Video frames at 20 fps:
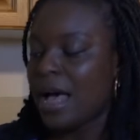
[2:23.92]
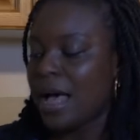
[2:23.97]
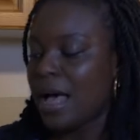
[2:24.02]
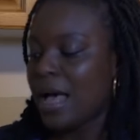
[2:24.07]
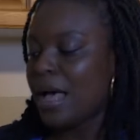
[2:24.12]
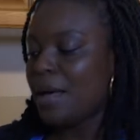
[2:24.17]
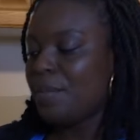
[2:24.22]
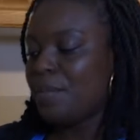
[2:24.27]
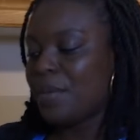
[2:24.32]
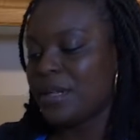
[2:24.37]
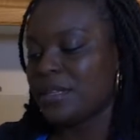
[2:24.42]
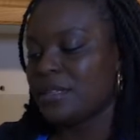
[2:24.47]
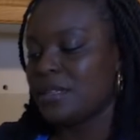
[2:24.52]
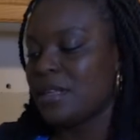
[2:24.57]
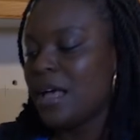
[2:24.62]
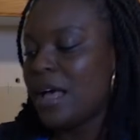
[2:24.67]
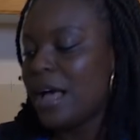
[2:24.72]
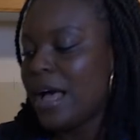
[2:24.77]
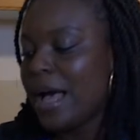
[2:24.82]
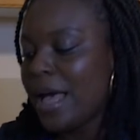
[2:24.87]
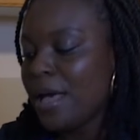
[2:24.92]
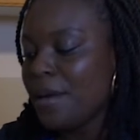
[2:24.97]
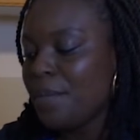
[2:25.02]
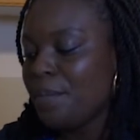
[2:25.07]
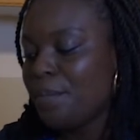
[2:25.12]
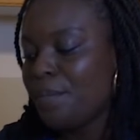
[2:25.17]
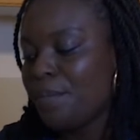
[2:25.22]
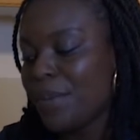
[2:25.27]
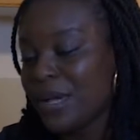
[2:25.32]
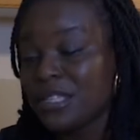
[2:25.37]
I
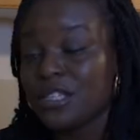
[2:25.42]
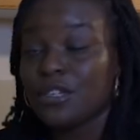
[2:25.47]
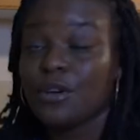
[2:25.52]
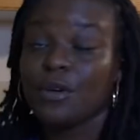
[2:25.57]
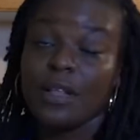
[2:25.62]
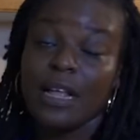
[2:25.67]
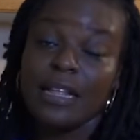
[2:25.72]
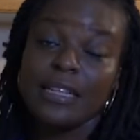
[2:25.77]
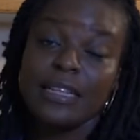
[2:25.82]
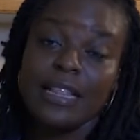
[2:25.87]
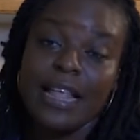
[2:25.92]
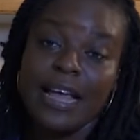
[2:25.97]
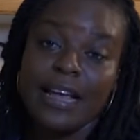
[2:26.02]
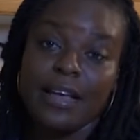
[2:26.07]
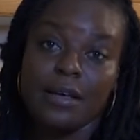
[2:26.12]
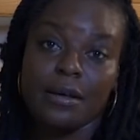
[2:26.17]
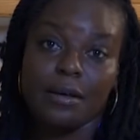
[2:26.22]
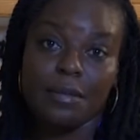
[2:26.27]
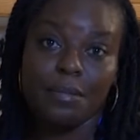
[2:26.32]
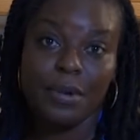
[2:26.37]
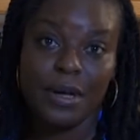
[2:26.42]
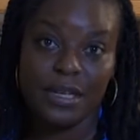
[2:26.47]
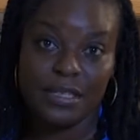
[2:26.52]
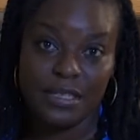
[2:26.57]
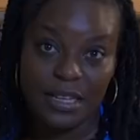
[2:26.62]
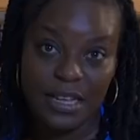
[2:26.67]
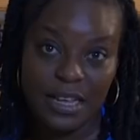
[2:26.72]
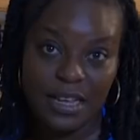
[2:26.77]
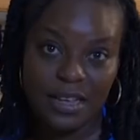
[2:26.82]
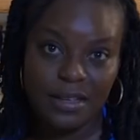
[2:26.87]
particularly like
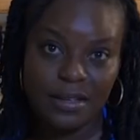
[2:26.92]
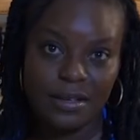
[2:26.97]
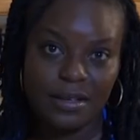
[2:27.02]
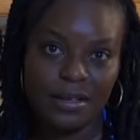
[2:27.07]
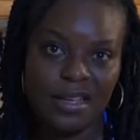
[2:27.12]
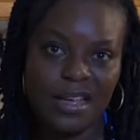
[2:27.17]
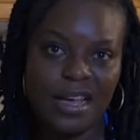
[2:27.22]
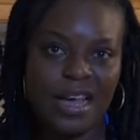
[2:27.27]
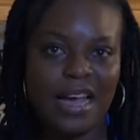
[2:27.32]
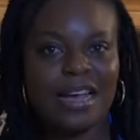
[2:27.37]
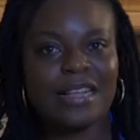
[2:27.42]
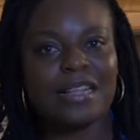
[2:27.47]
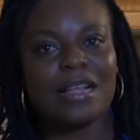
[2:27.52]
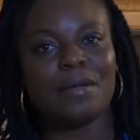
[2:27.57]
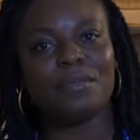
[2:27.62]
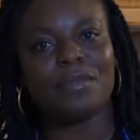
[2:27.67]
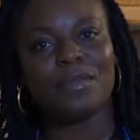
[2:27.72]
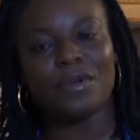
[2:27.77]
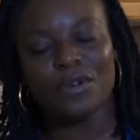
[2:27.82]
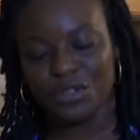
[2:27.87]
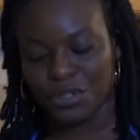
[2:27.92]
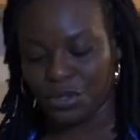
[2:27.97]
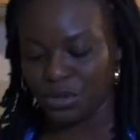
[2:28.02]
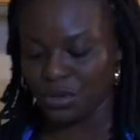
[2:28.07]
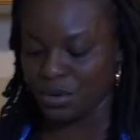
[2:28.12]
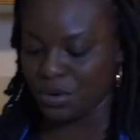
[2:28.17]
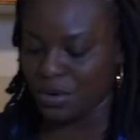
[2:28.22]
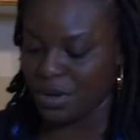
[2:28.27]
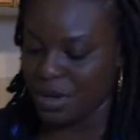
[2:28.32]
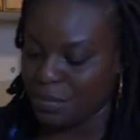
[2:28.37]
parsley, and I'm
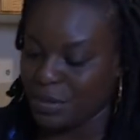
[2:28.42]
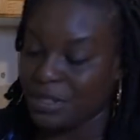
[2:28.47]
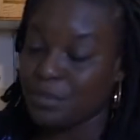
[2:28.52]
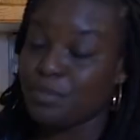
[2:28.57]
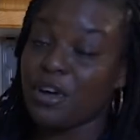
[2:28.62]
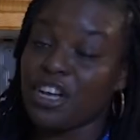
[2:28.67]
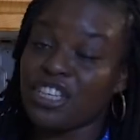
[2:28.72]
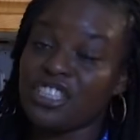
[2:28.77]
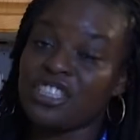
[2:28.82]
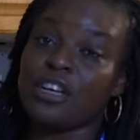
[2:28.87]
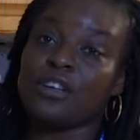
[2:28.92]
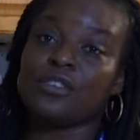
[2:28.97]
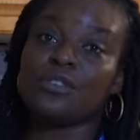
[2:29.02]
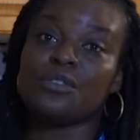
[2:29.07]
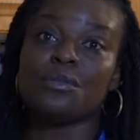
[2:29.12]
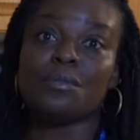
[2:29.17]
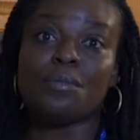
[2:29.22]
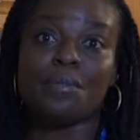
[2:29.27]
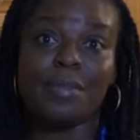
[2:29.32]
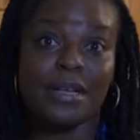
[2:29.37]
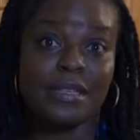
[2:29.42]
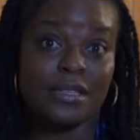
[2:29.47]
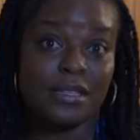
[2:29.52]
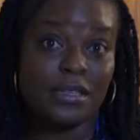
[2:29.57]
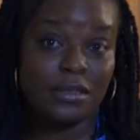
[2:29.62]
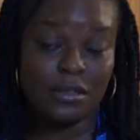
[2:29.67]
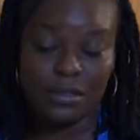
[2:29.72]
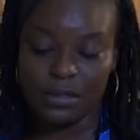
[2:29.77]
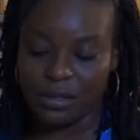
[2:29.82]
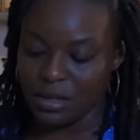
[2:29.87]
also a bit partial to
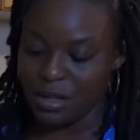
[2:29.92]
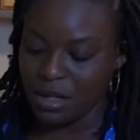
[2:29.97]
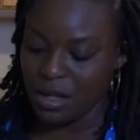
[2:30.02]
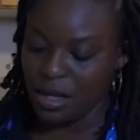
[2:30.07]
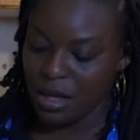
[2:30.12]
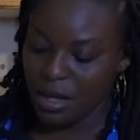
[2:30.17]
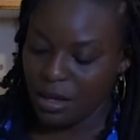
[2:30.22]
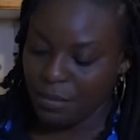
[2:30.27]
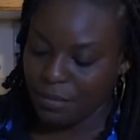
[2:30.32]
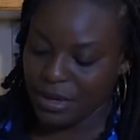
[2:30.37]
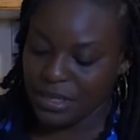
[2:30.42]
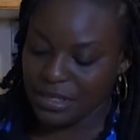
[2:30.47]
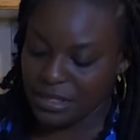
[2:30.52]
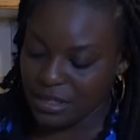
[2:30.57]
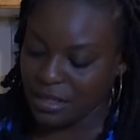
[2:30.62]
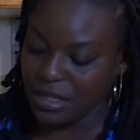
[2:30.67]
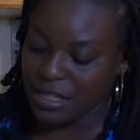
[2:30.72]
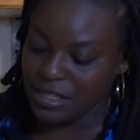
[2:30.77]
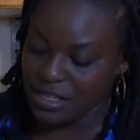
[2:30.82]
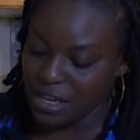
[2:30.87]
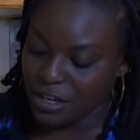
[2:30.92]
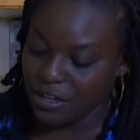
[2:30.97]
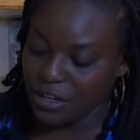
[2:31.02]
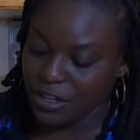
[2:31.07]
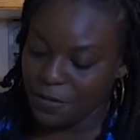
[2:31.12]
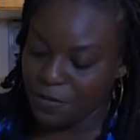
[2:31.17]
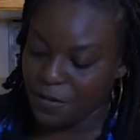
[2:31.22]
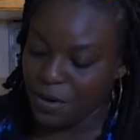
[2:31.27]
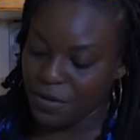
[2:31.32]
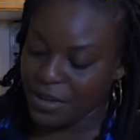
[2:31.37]
basil. Basil is
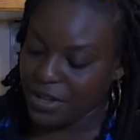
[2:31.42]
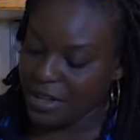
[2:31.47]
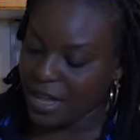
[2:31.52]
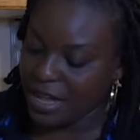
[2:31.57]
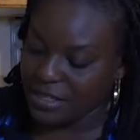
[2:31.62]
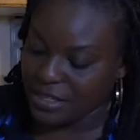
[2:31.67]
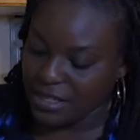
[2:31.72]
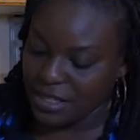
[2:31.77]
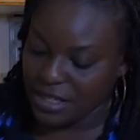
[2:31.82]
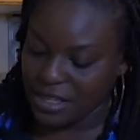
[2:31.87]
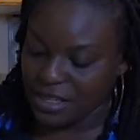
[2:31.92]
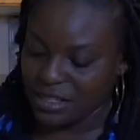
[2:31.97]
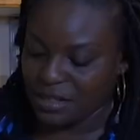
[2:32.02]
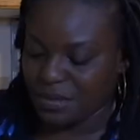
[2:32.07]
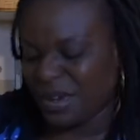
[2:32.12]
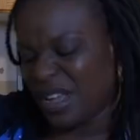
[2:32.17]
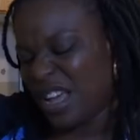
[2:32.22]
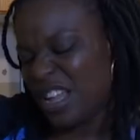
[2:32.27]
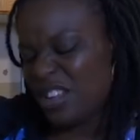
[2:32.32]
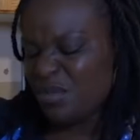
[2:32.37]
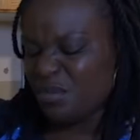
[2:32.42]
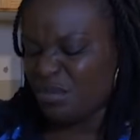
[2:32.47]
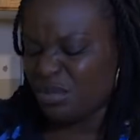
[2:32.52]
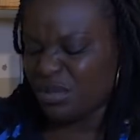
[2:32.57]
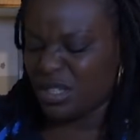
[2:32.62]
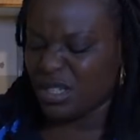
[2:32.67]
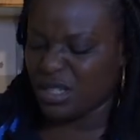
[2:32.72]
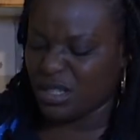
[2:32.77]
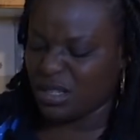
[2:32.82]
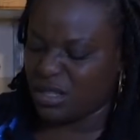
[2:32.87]
actually very nice in this, but I don't
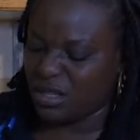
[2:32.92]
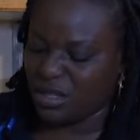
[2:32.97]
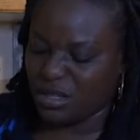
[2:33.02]
put it